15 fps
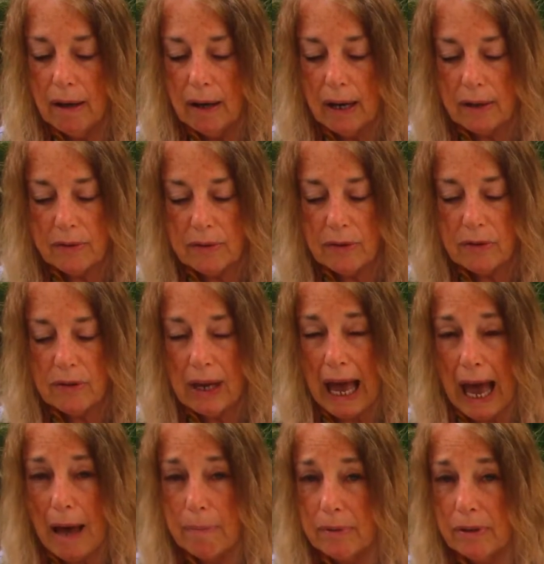as this
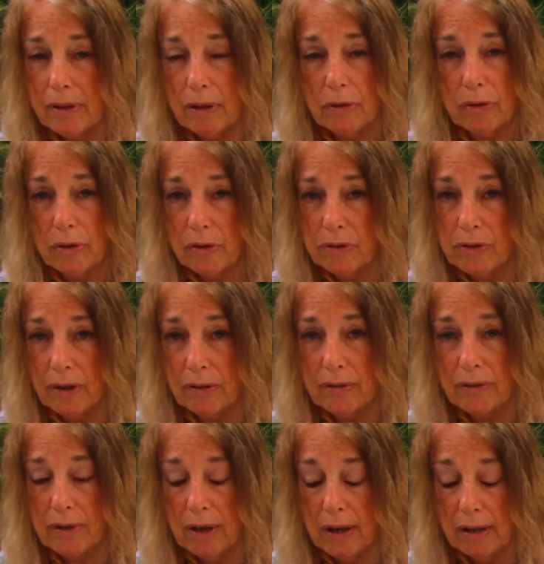happened under the sun
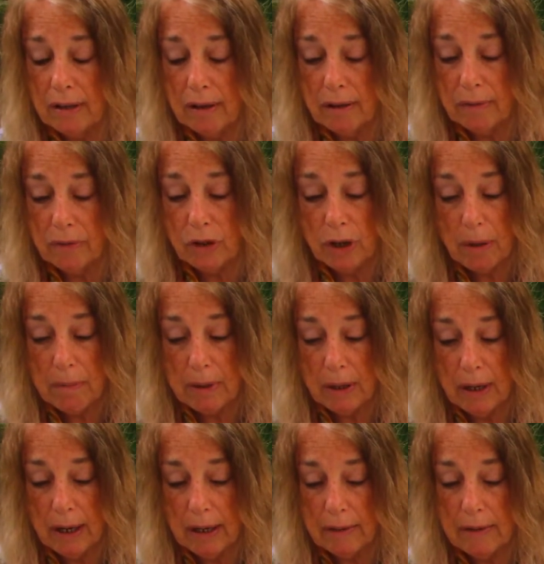sign of
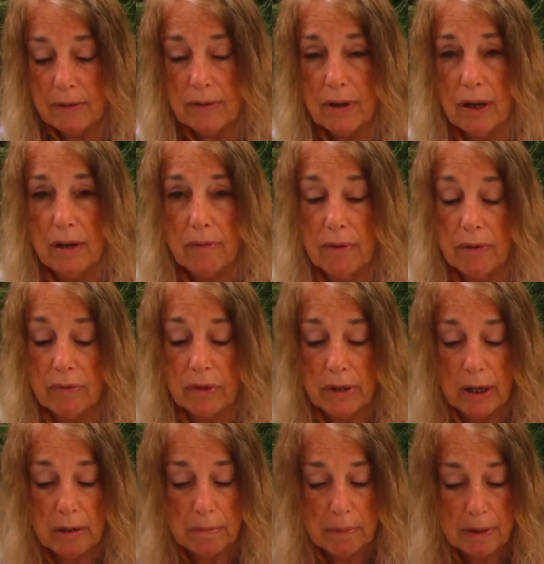Gemini, the sign of
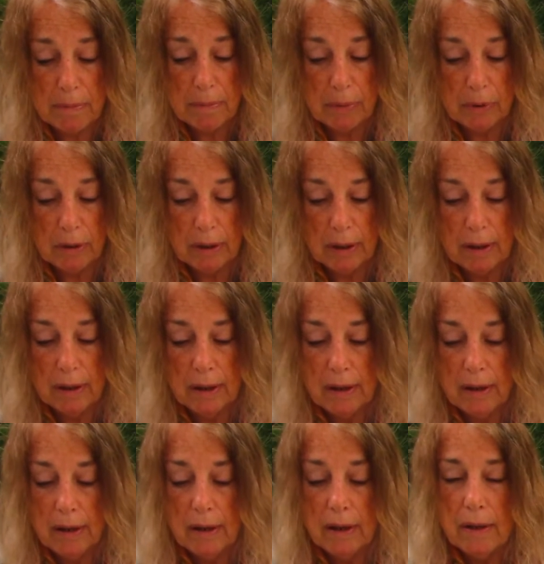everyday people.
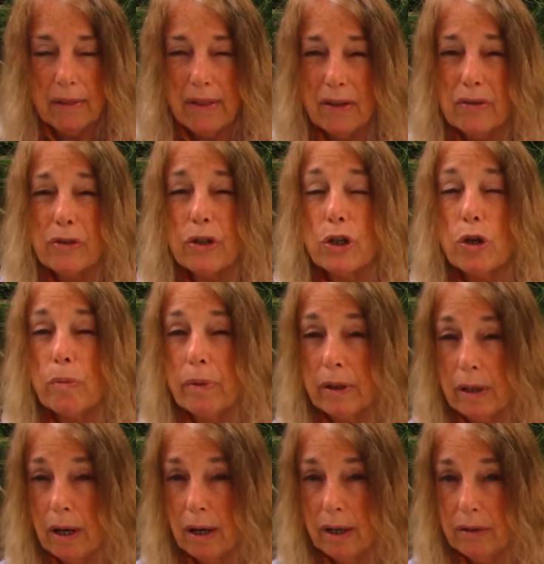This
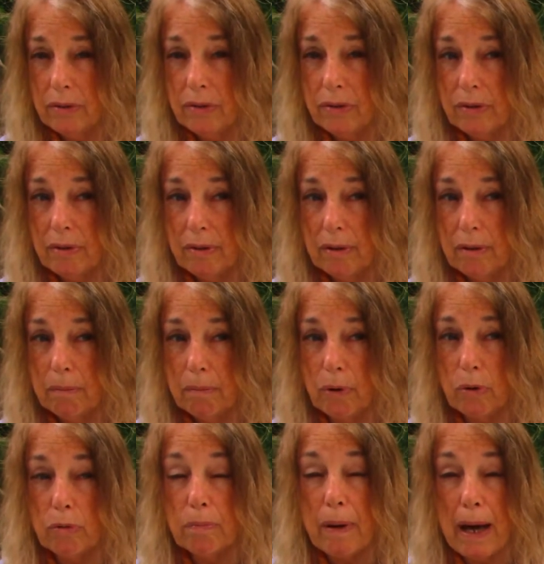humanized
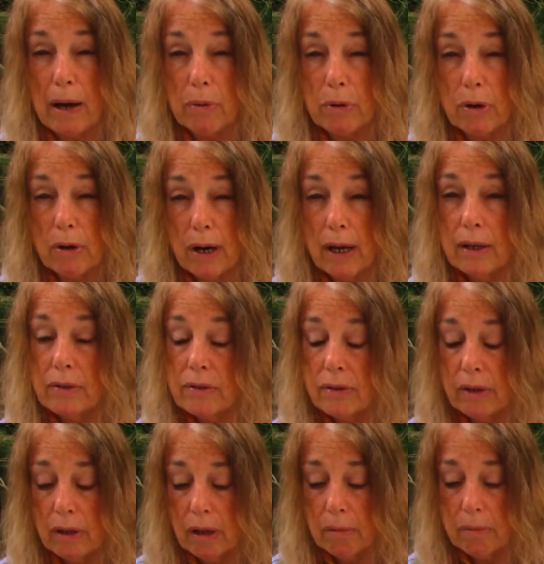both power and
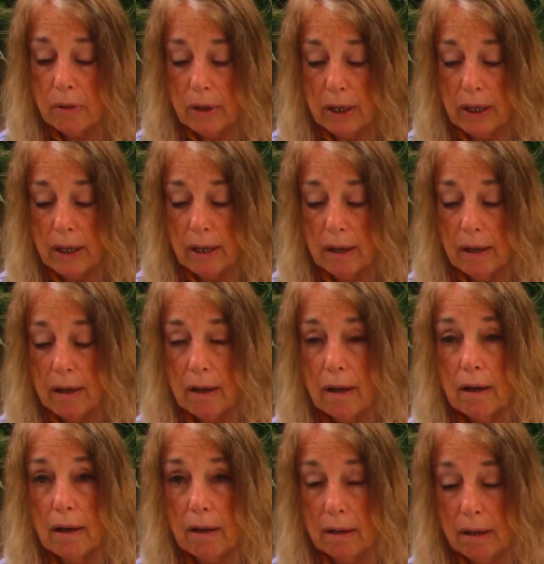celebrity
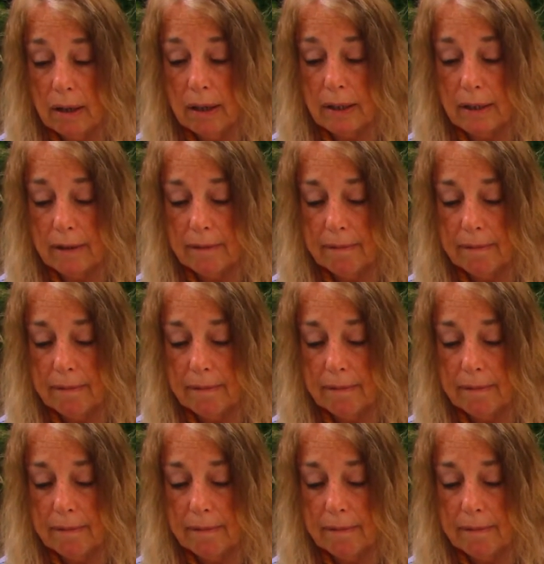alike.